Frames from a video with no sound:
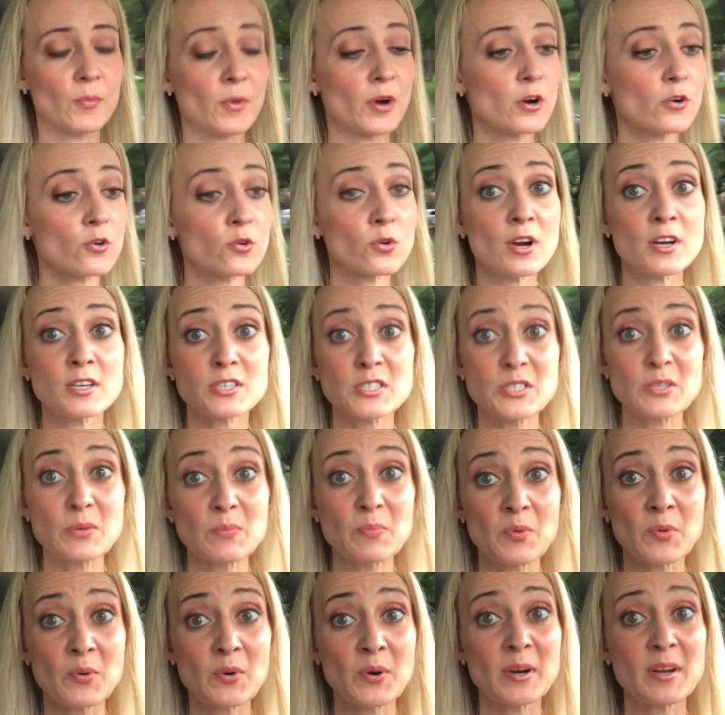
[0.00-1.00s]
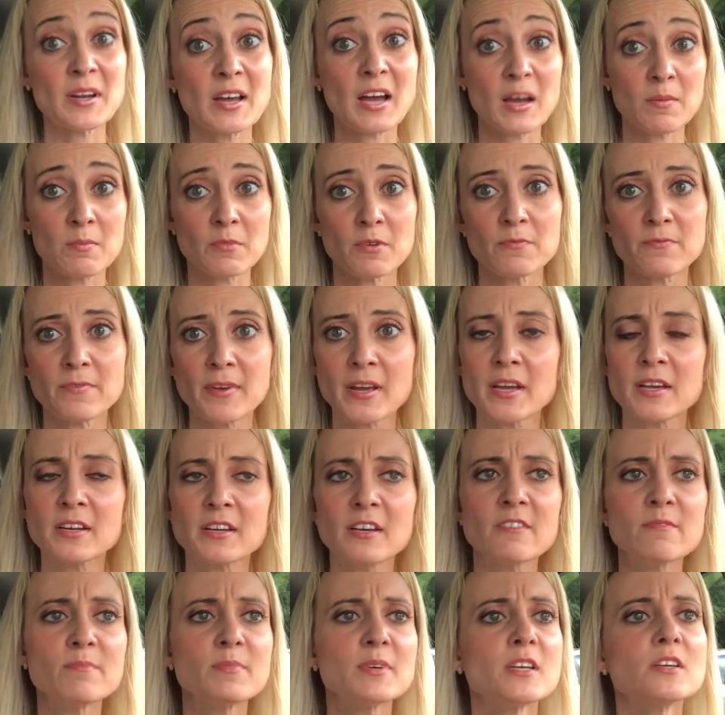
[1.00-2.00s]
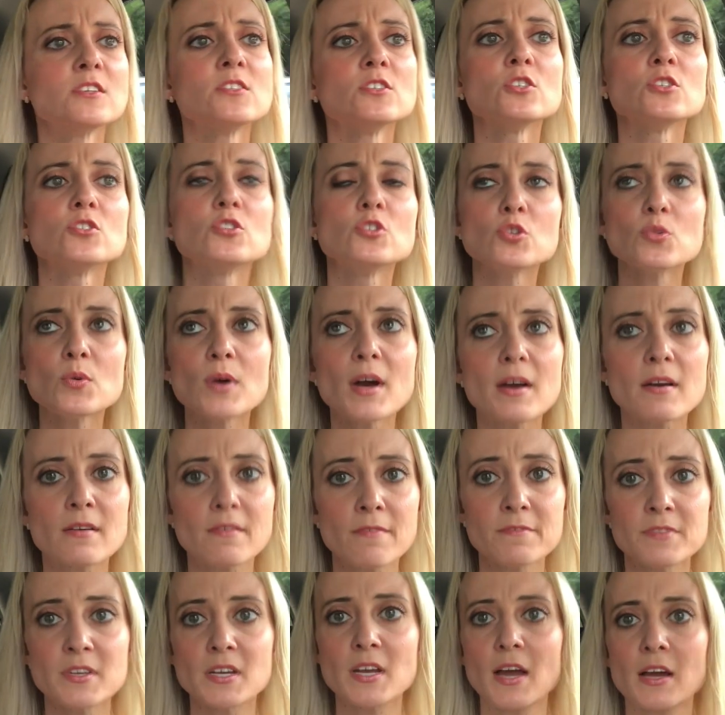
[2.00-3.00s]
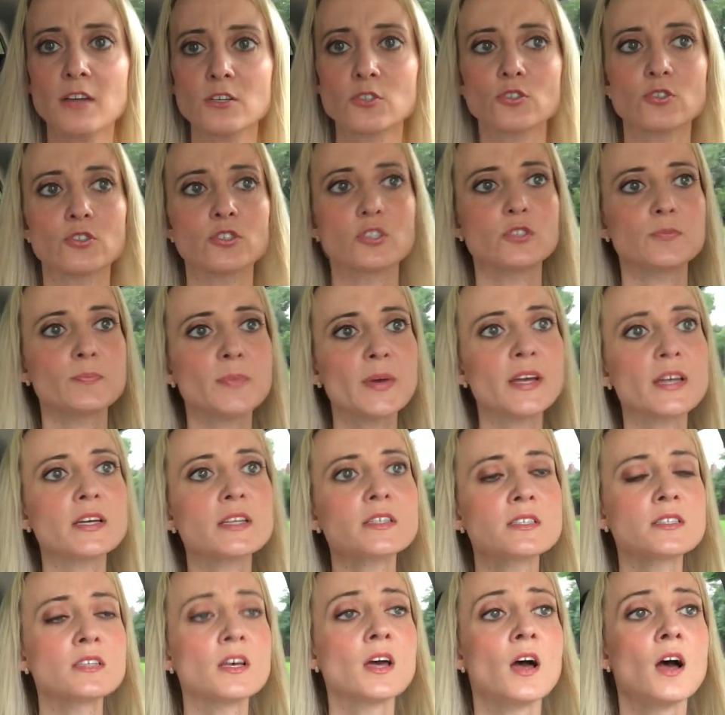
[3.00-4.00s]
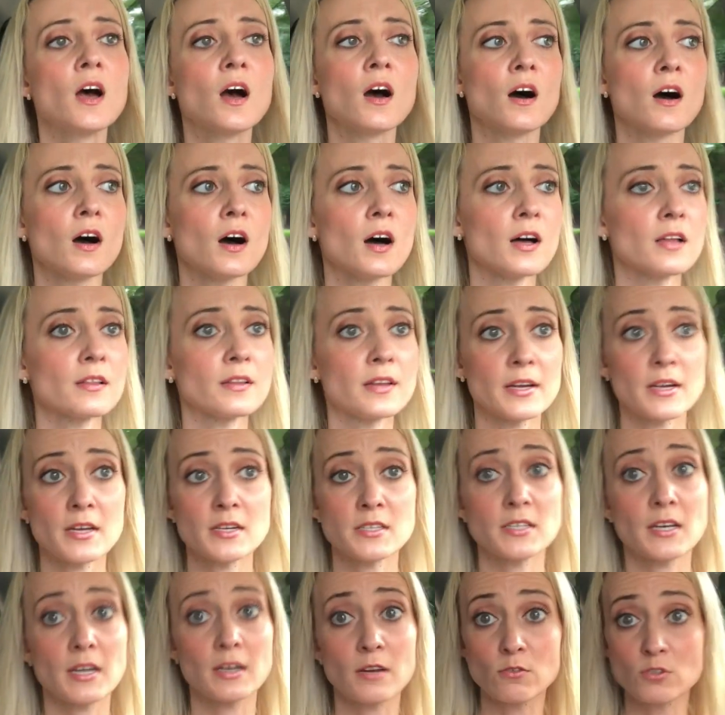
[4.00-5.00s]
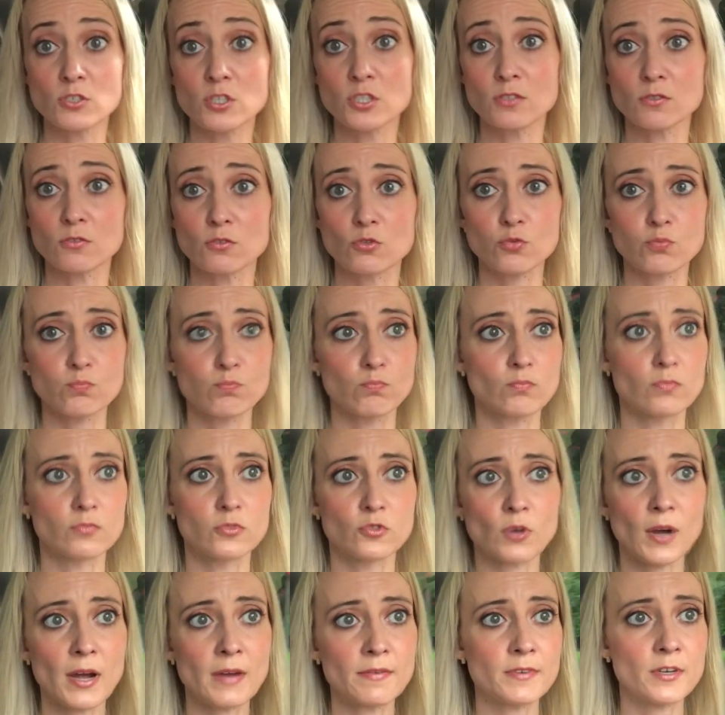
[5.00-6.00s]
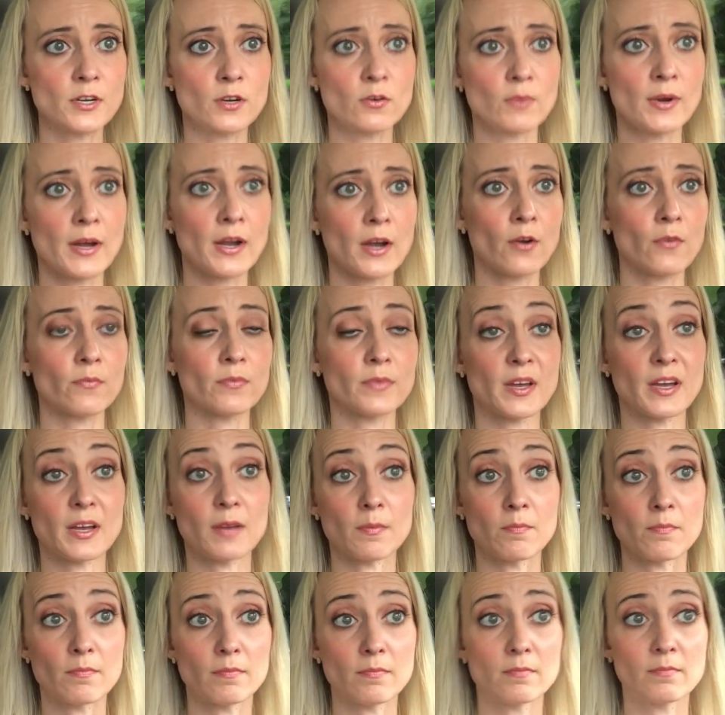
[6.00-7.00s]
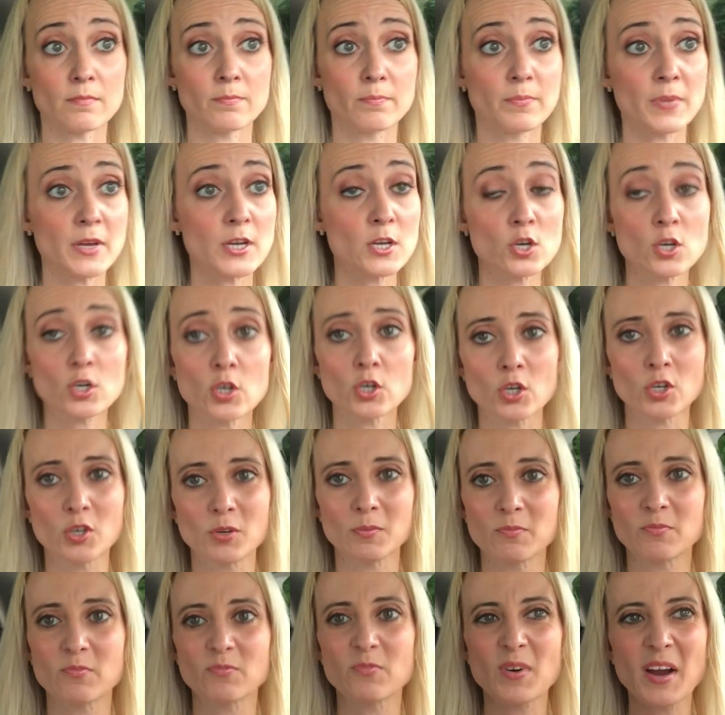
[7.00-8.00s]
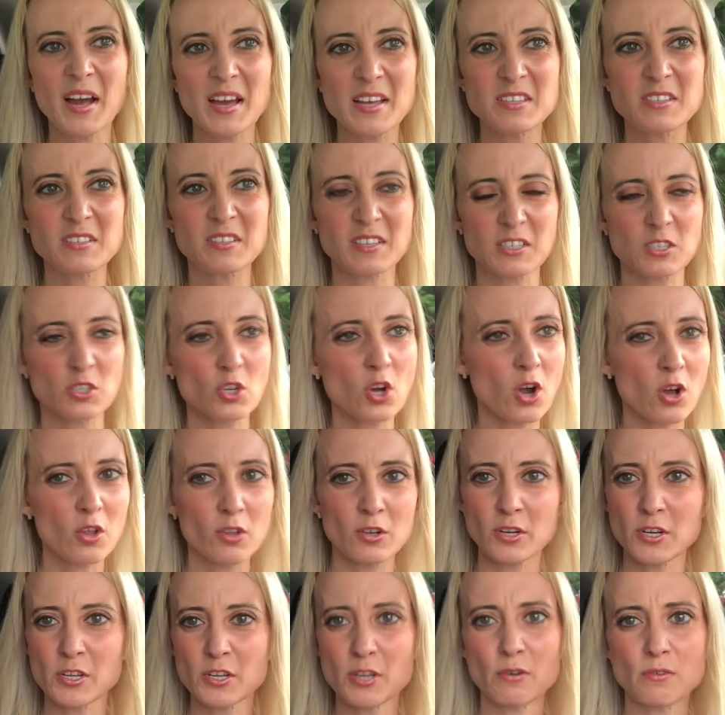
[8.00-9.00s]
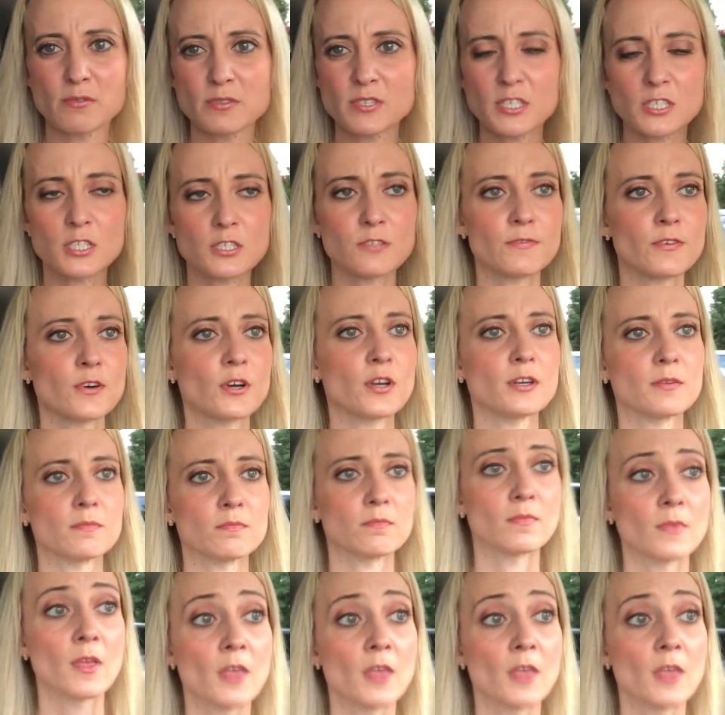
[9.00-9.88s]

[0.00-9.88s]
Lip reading: across the board I'm a fan of because you do have the extra space. Like I said, I was driving around like bigger friends, like taller, 6 foot